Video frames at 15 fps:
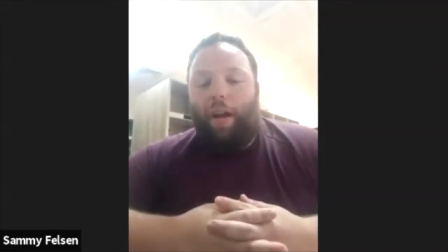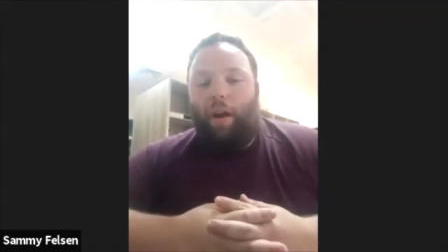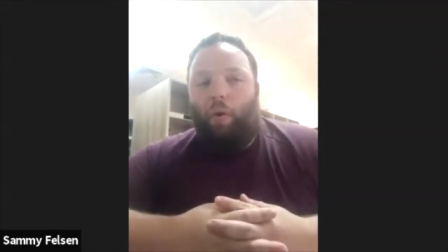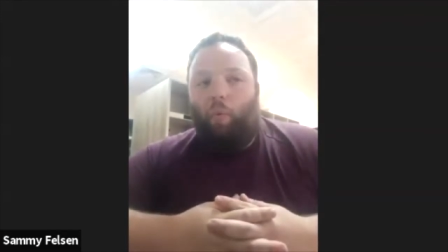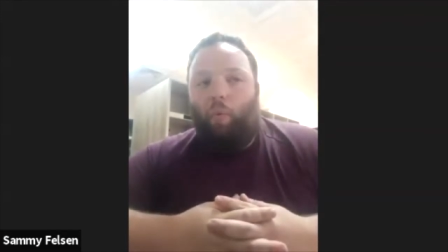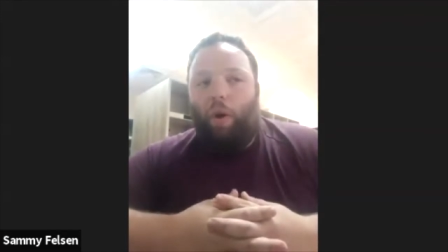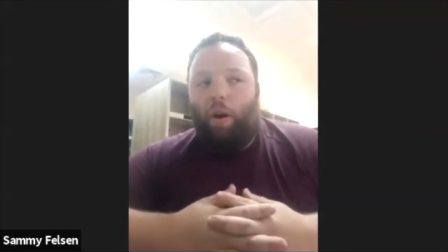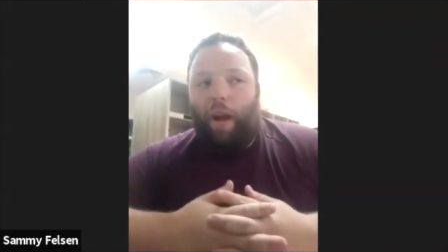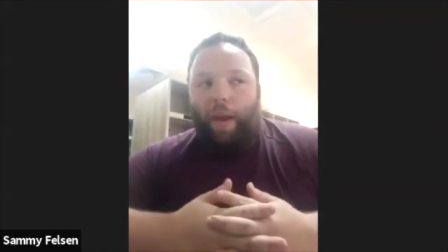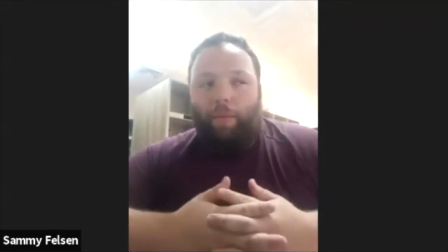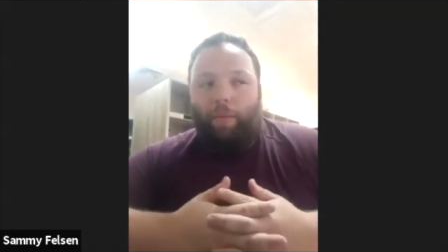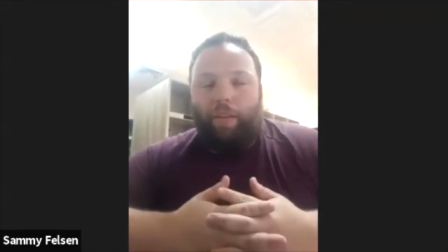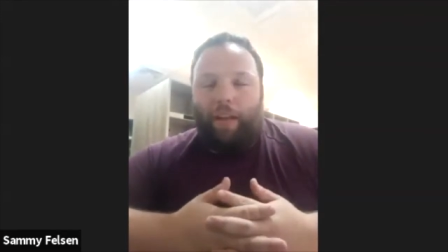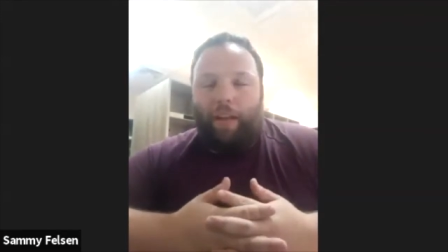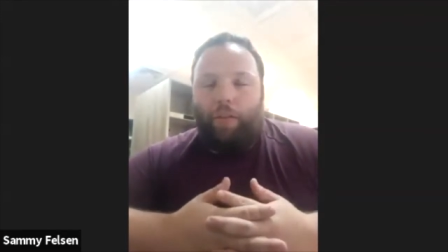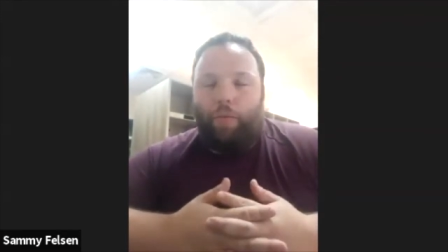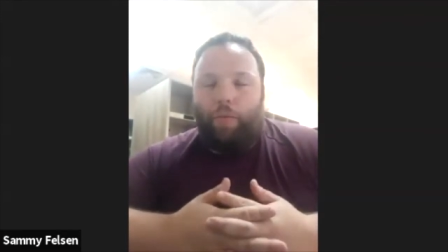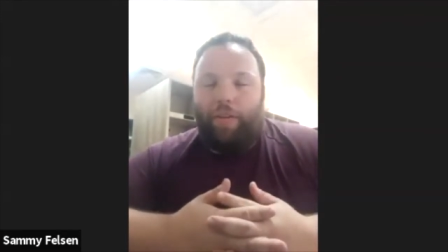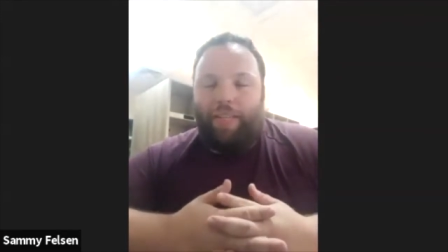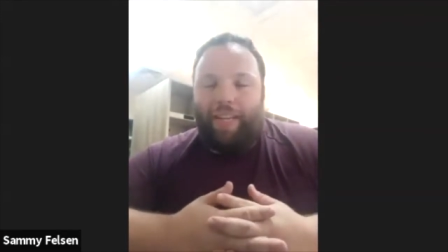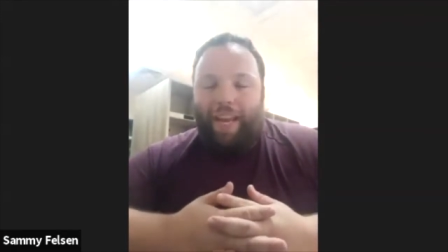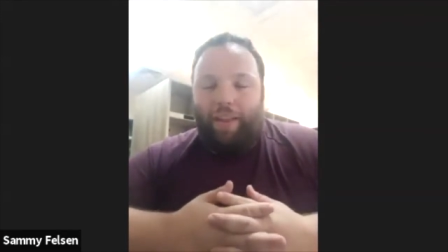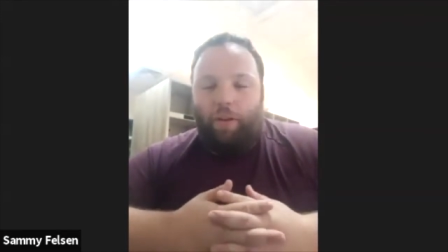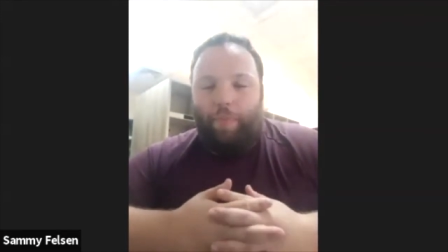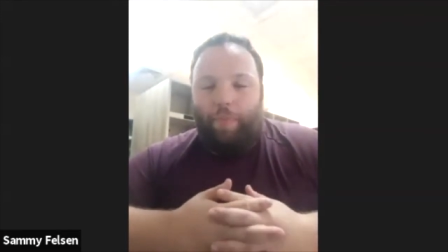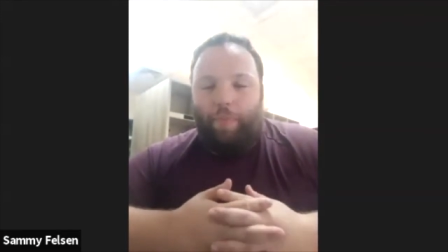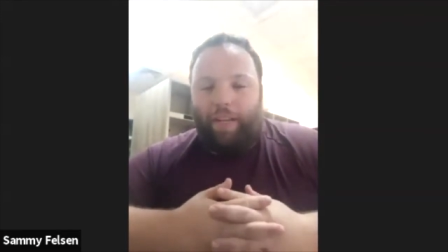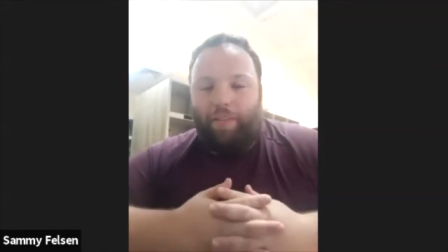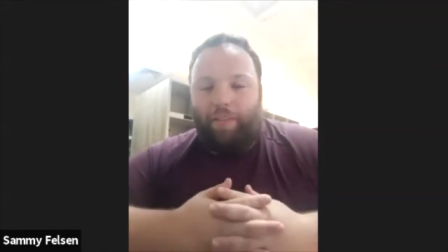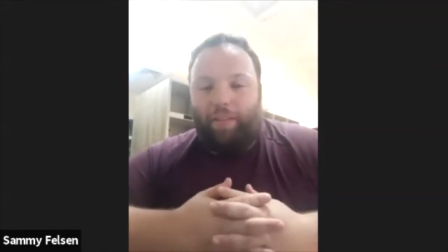we are able to get through it together
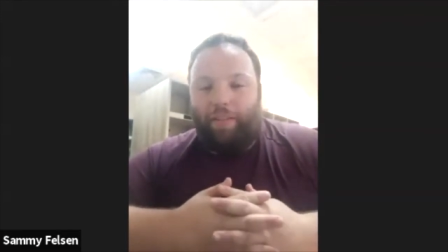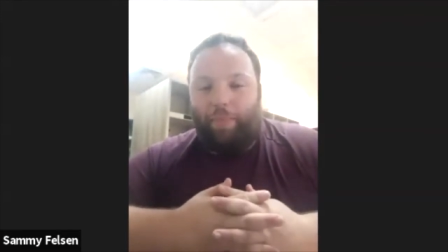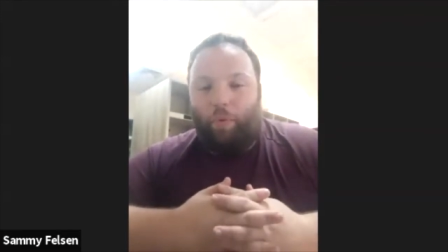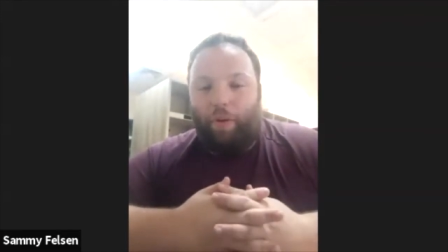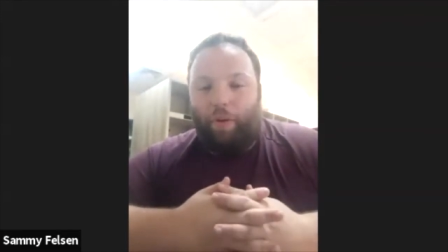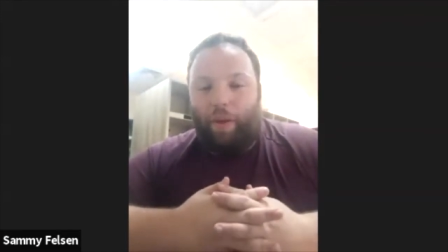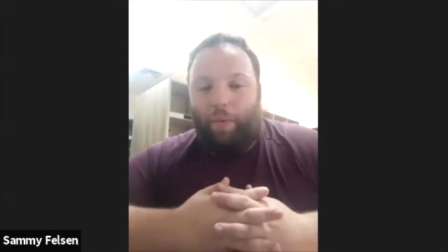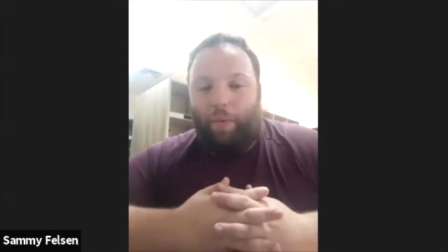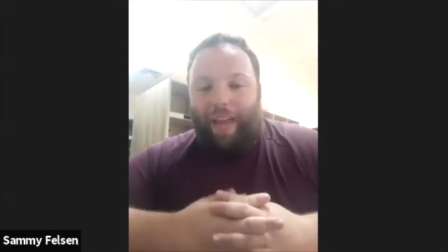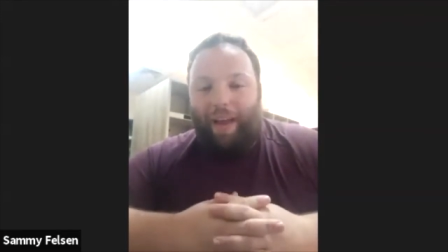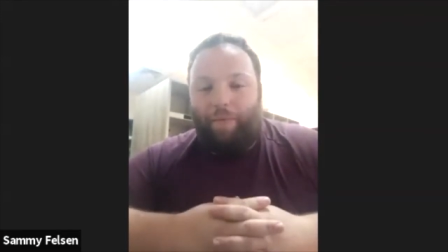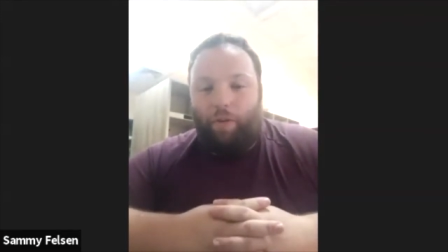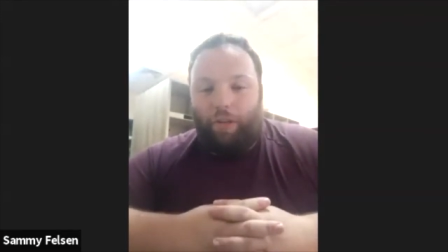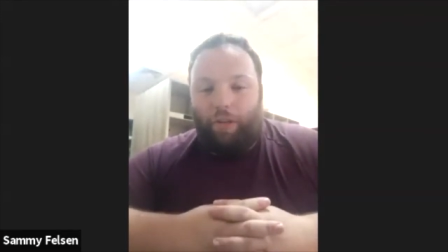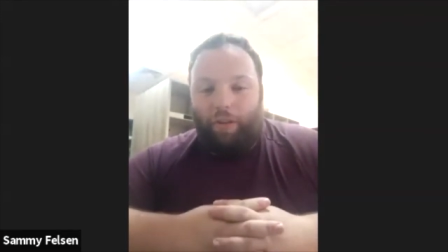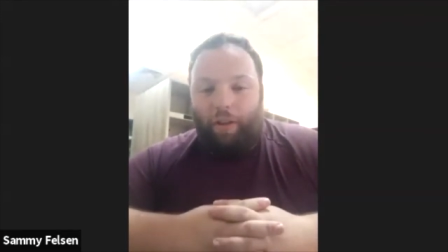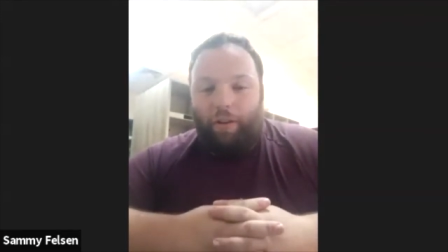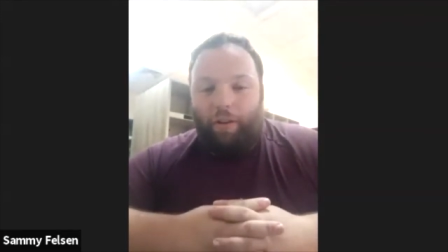because of the support that we have for each other